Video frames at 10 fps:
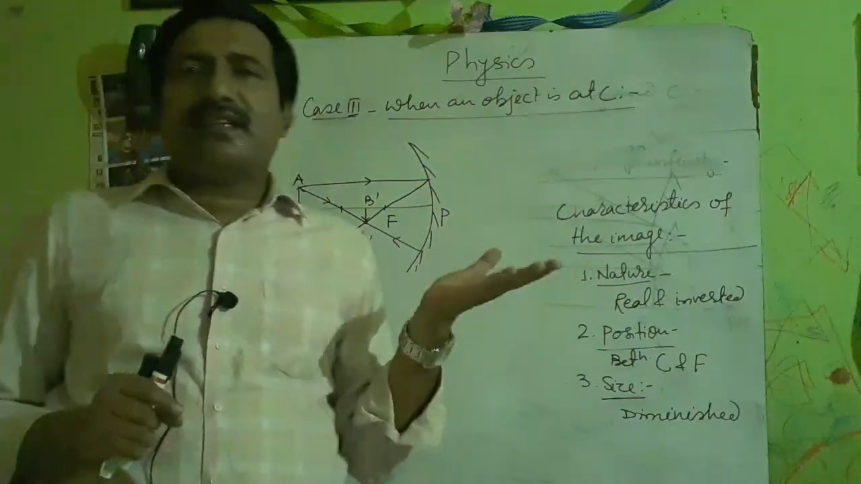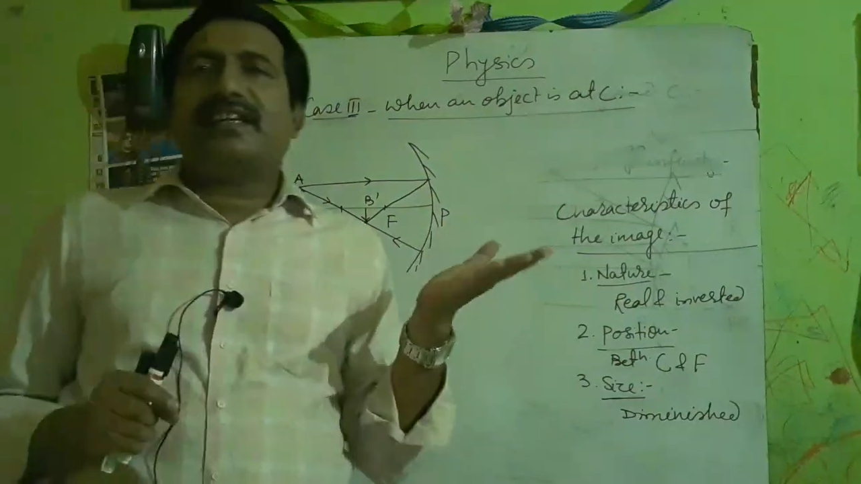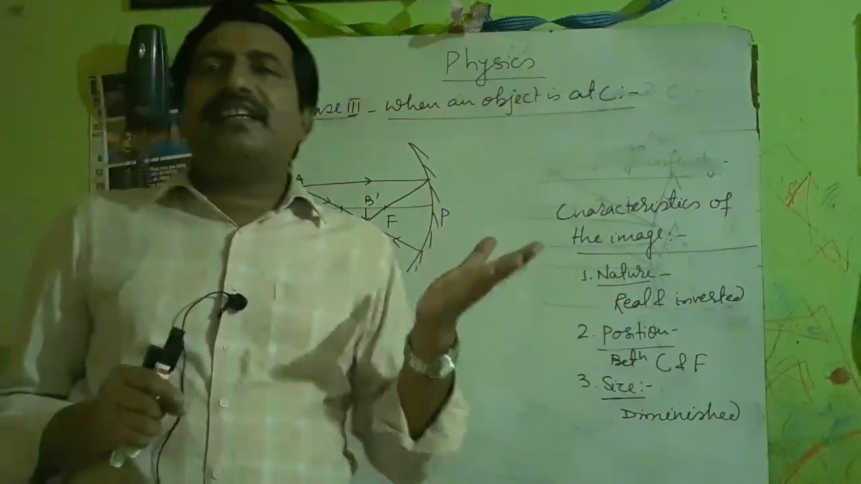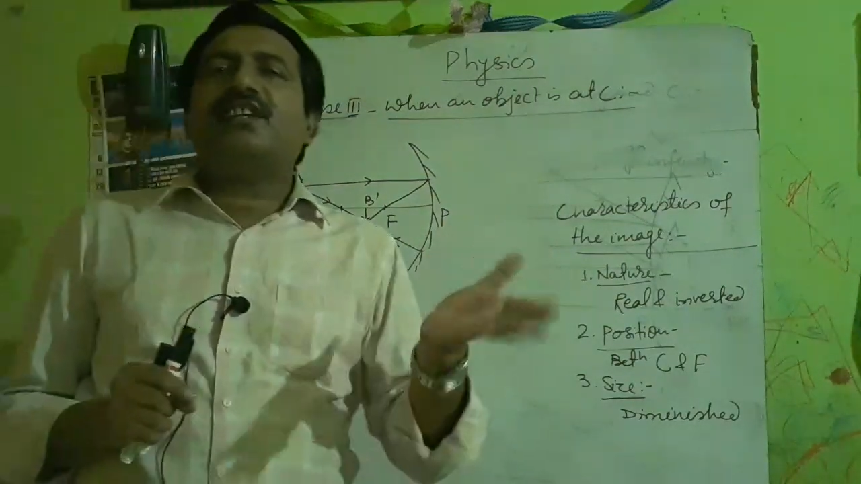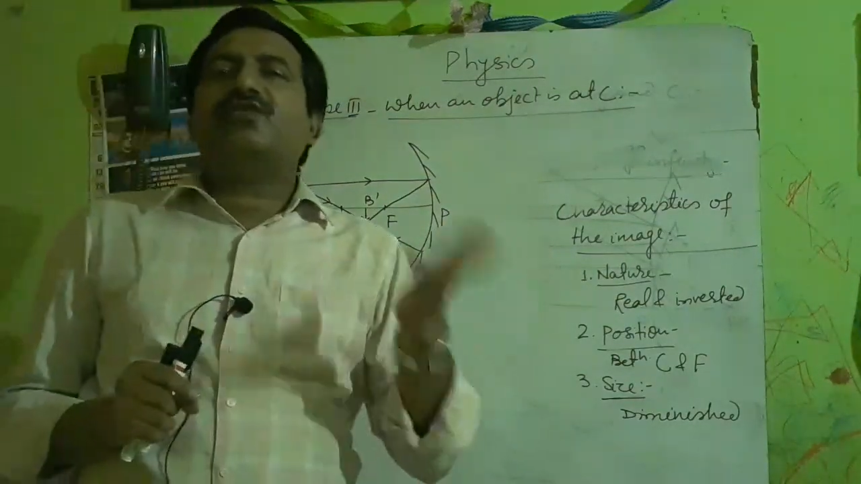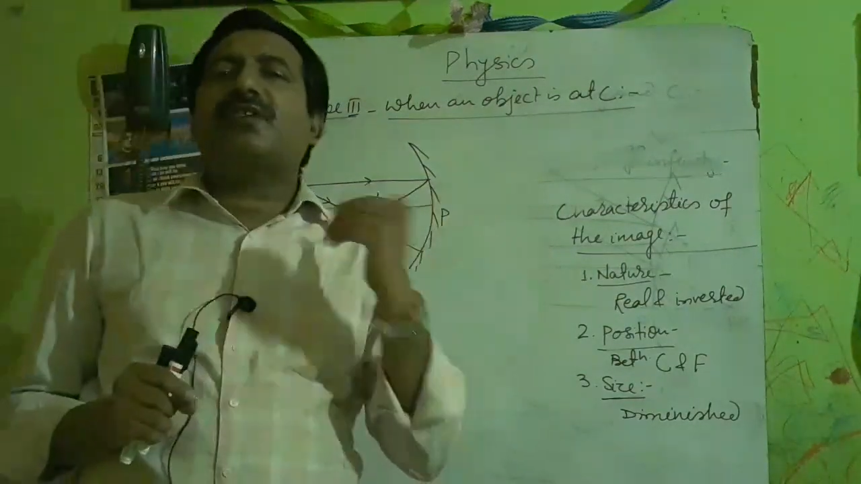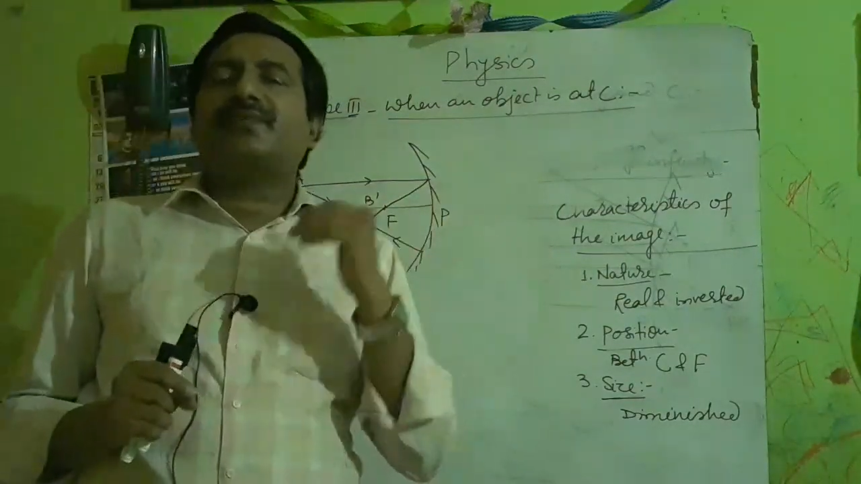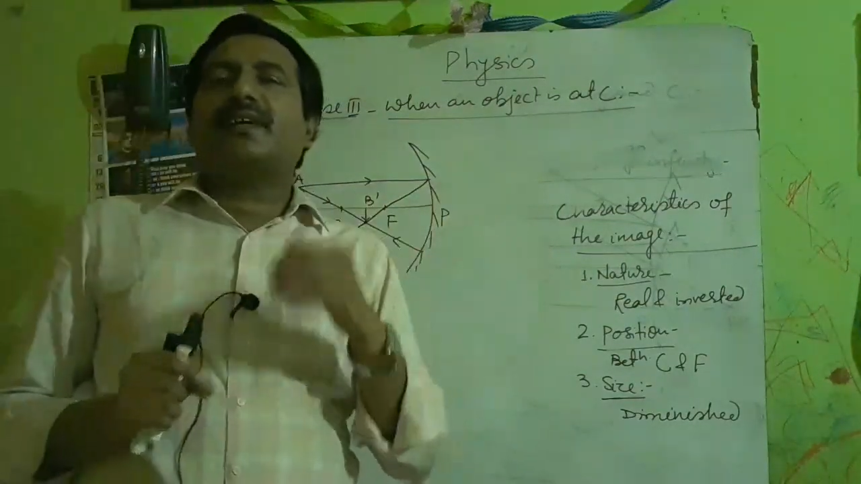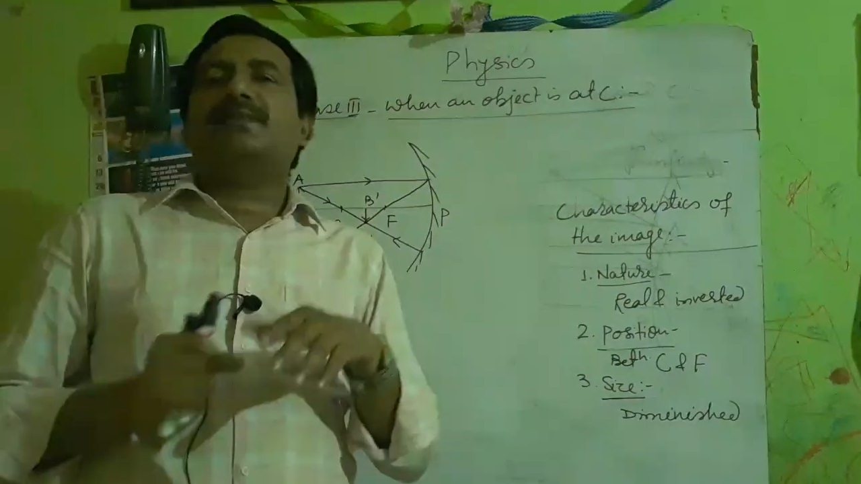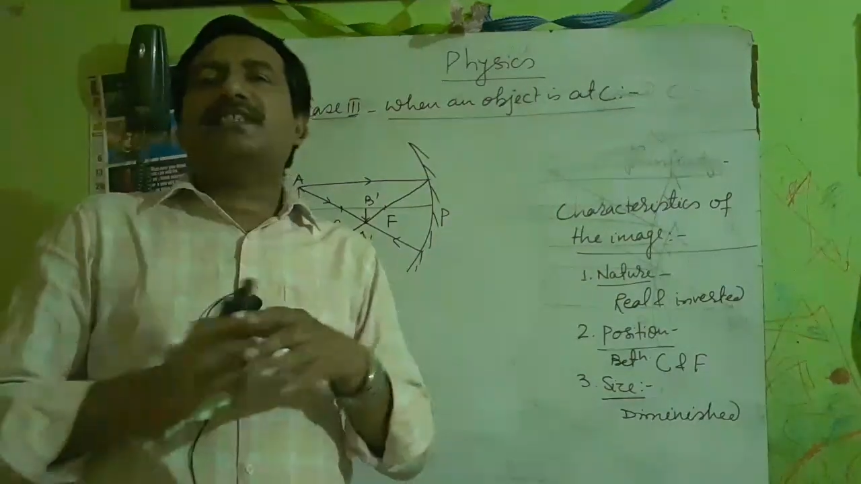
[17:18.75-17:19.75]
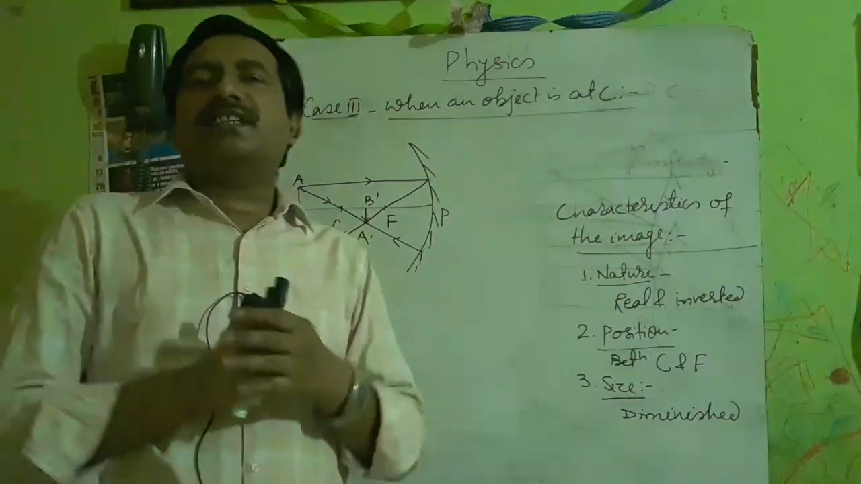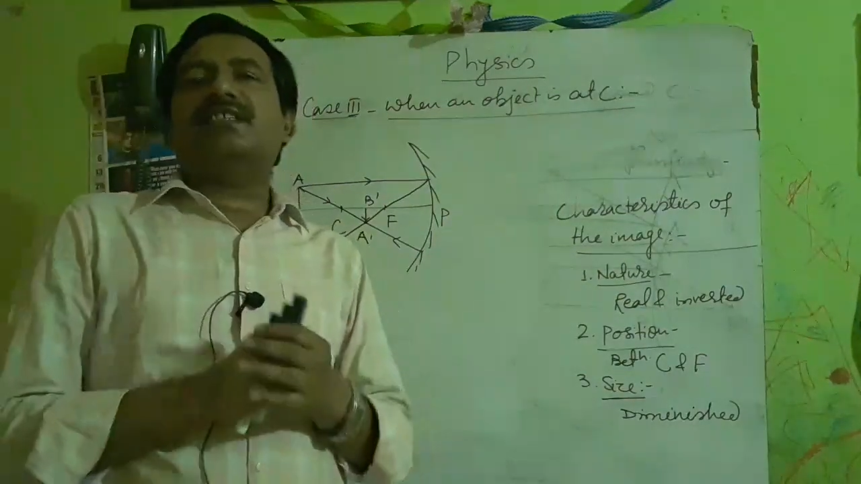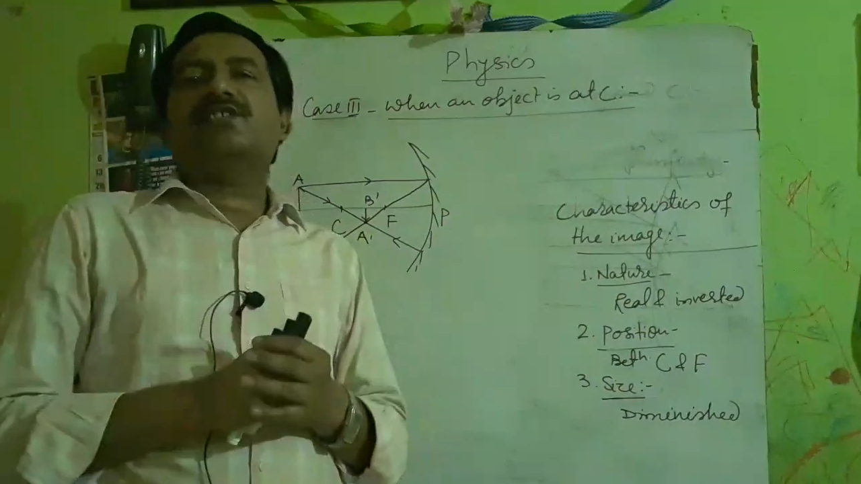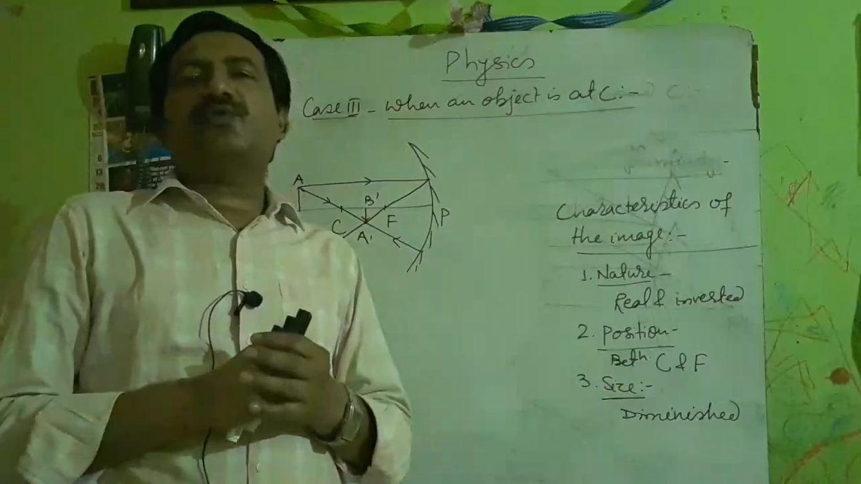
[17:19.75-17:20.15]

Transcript: radius of curvature is